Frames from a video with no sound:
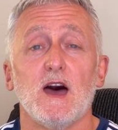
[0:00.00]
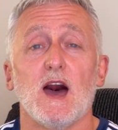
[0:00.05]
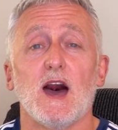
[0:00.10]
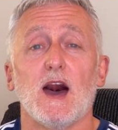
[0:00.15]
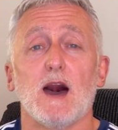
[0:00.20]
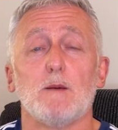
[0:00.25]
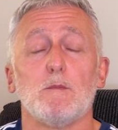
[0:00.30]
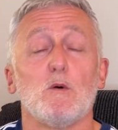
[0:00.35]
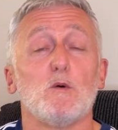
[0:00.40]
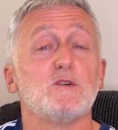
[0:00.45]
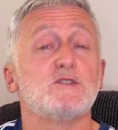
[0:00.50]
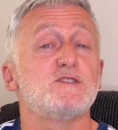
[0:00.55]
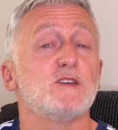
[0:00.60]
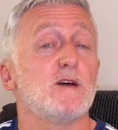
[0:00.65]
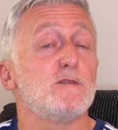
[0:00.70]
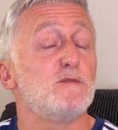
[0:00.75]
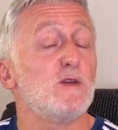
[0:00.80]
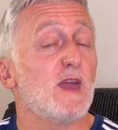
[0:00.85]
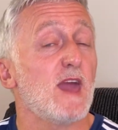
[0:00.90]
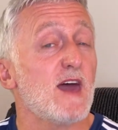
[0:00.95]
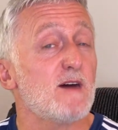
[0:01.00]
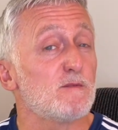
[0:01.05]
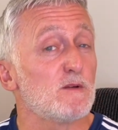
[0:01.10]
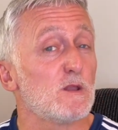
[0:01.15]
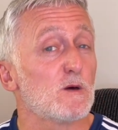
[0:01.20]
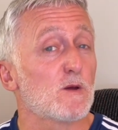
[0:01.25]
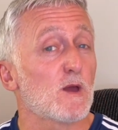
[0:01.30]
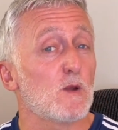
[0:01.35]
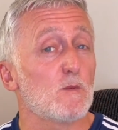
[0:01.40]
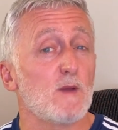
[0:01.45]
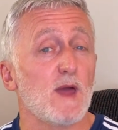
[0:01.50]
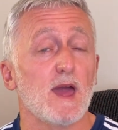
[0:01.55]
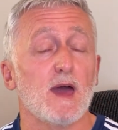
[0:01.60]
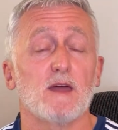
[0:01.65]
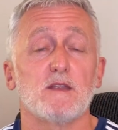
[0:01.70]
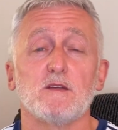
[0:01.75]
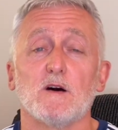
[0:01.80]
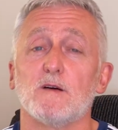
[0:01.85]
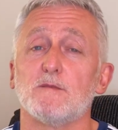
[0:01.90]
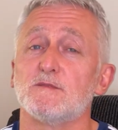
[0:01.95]
Also, if you have a look
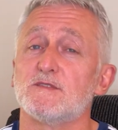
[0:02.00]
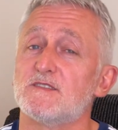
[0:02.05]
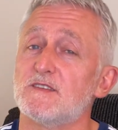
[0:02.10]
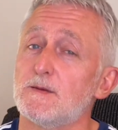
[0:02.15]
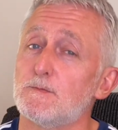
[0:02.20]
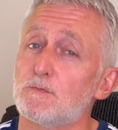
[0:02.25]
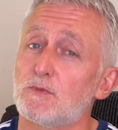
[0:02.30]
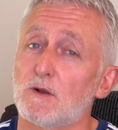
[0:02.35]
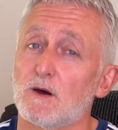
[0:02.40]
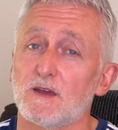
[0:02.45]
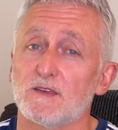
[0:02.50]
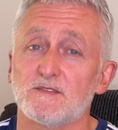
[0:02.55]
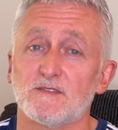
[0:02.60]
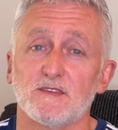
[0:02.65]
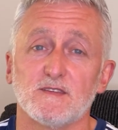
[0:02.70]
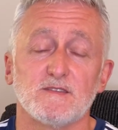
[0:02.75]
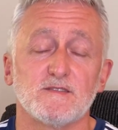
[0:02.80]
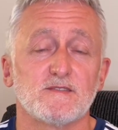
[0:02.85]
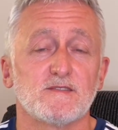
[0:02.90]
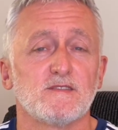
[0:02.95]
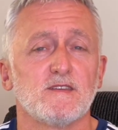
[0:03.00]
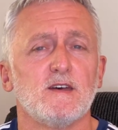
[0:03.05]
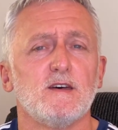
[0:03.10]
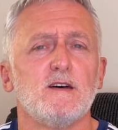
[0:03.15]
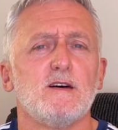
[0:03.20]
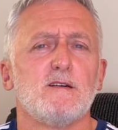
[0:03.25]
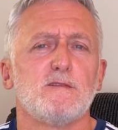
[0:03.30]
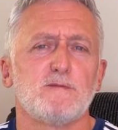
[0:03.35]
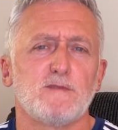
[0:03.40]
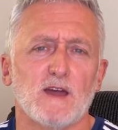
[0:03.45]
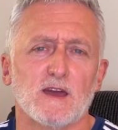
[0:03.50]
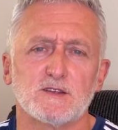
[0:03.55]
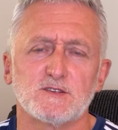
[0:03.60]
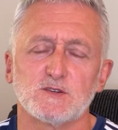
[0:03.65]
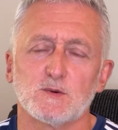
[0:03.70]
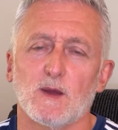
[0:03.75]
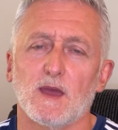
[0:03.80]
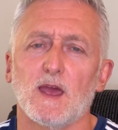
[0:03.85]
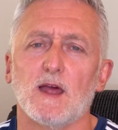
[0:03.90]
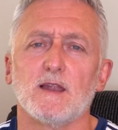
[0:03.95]
around, obviously prices
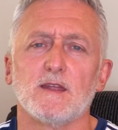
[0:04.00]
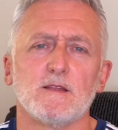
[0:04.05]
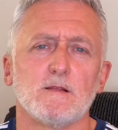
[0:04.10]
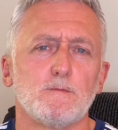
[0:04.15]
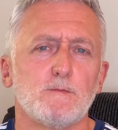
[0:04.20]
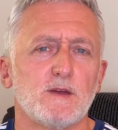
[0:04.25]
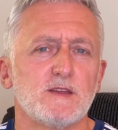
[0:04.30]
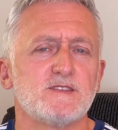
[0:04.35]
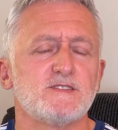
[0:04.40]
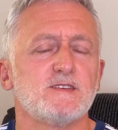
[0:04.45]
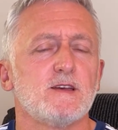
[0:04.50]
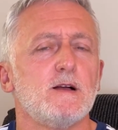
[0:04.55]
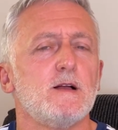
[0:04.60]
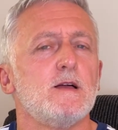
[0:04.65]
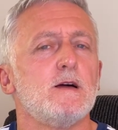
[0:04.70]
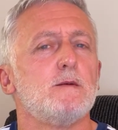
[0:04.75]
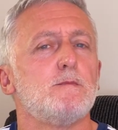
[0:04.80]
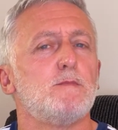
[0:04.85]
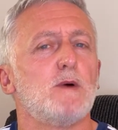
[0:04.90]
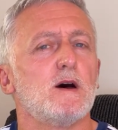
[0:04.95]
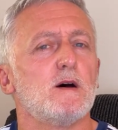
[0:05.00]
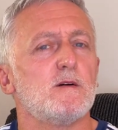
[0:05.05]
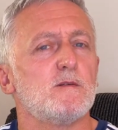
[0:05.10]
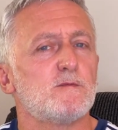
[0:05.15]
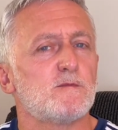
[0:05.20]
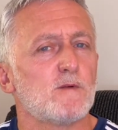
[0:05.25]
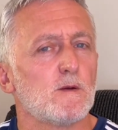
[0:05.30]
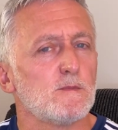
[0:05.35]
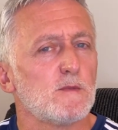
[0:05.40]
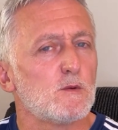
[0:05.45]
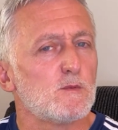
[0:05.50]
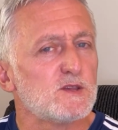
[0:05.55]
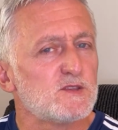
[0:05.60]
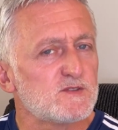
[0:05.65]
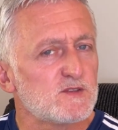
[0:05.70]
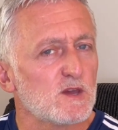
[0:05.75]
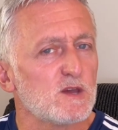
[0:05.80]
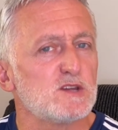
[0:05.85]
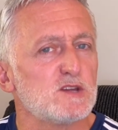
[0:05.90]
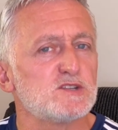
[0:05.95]
fluctuate a little bit, but from the
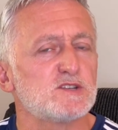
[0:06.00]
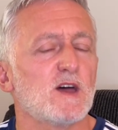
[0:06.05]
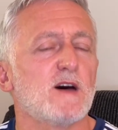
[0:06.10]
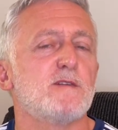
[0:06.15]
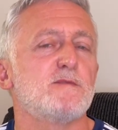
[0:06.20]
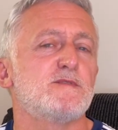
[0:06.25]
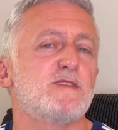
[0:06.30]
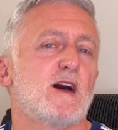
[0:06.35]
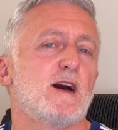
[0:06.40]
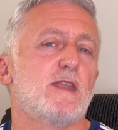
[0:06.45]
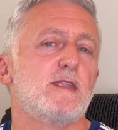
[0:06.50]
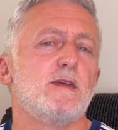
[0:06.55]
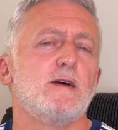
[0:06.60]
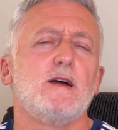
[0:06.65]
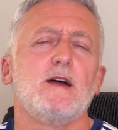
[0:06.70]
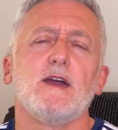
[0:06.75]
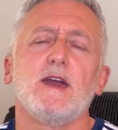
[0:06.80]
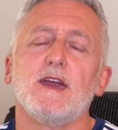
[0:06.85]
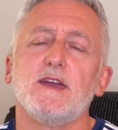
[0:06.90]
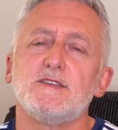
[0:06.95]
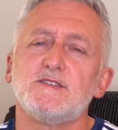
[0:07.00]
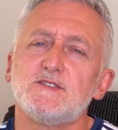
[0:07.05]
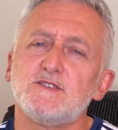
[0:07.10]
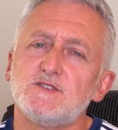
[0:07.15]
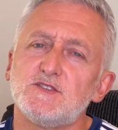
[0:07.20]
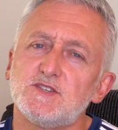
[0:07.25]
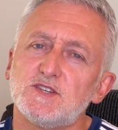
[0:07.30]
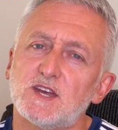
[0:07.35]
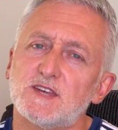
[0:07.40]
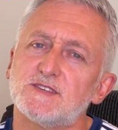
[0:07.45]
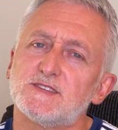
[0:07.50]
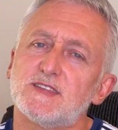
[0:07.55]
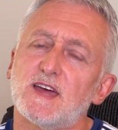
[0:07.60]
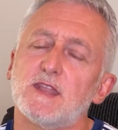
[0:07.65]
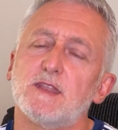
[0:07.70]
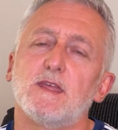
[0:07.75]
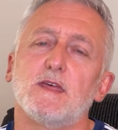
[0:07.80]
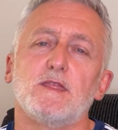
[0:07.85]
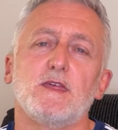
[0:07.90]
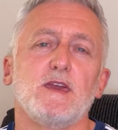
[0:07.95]
research I've done, it's just
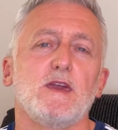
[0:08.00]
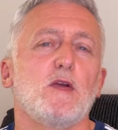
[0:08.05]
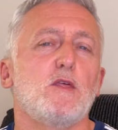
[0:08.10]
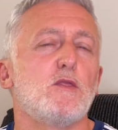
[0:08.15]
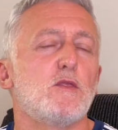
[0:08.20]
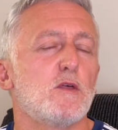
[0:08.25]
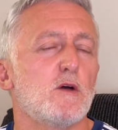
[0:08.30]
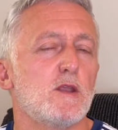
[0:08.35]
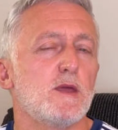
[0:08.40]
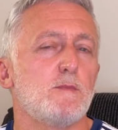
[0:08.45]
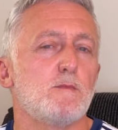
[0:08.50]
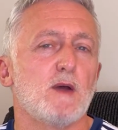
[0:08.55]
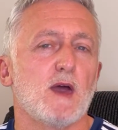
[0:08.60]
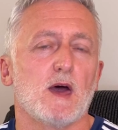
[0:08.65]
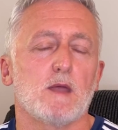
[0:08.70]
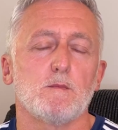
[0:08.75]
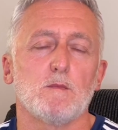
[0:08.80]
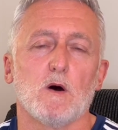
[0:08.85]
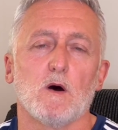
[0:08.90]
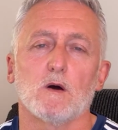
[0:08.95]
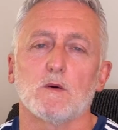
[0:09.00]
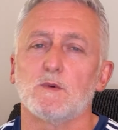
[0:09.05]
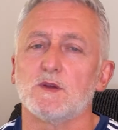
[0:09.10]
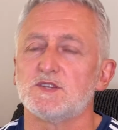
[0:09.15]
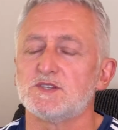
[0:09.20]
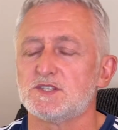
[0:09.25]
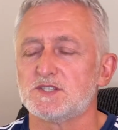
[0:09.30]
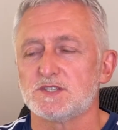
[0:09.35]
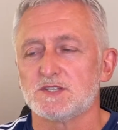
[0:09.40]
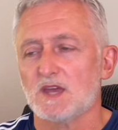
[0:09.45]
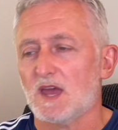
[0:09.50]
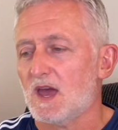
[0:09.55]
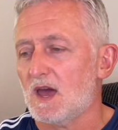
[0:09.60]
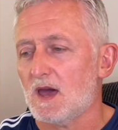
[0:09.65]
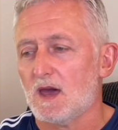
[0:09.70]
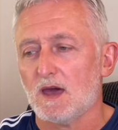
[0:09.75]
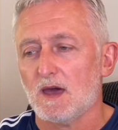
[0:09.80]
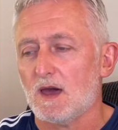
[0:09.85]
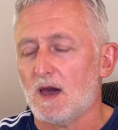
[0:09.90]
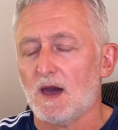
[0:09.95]
under the £30 mark, which
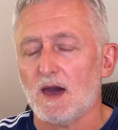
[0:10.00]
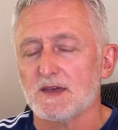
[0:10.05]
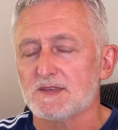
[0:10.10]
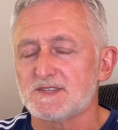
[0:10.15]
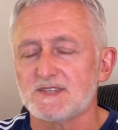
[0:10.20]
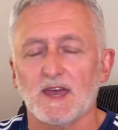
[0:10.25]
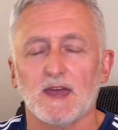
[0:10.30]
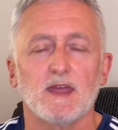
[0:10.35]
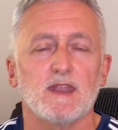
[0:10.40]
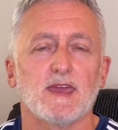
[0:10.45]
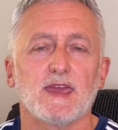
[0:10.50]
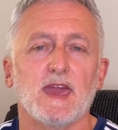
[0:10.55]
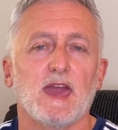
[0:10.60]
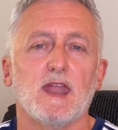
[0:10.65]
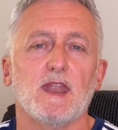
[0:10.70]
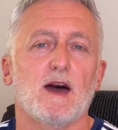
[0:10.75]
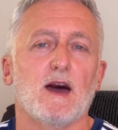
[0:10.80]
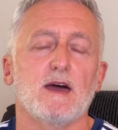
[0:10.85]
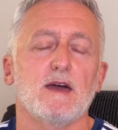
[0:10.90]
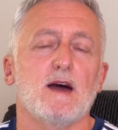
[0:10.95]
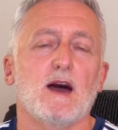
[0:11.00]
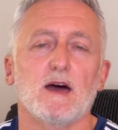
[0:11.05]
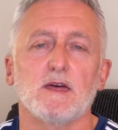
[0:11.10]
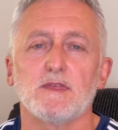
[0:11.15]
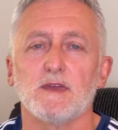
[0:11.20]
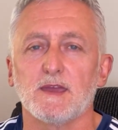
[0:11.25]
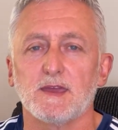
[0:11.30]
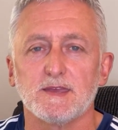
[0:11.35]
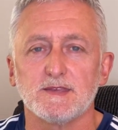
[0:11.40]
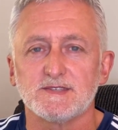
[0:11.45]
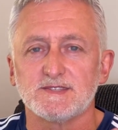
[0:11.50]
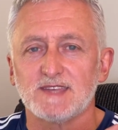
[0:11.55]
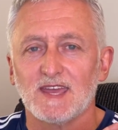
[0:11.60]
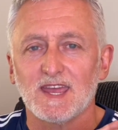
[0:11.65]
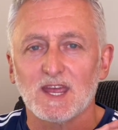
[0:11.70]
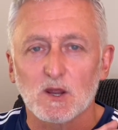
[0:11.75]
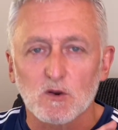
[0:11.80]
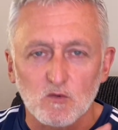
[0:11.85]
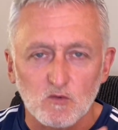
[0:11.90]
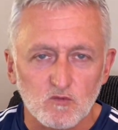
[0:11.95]
I say it again, I think is
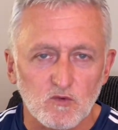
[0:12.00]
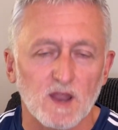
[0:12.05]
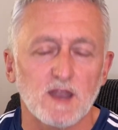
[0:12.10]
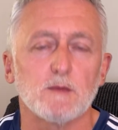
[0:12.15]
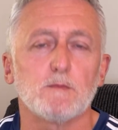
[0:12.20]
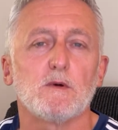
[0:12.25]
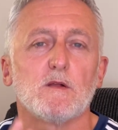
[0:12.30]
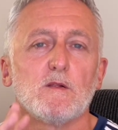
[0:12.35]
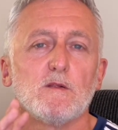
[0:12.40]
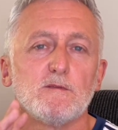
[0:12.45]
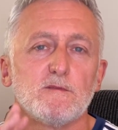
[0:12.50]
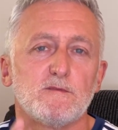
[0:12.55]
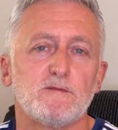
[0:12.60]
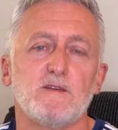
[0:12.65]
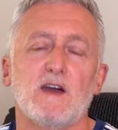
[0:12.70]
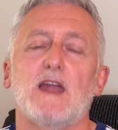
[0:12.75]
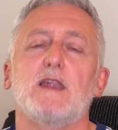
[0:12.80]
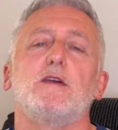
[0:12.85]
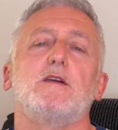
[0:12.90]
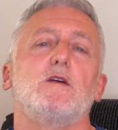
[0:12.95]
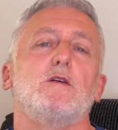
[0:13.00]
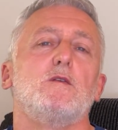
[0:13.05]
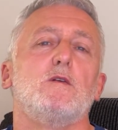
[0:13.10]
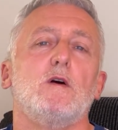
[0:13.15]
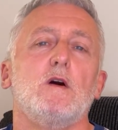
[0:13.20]
incredible value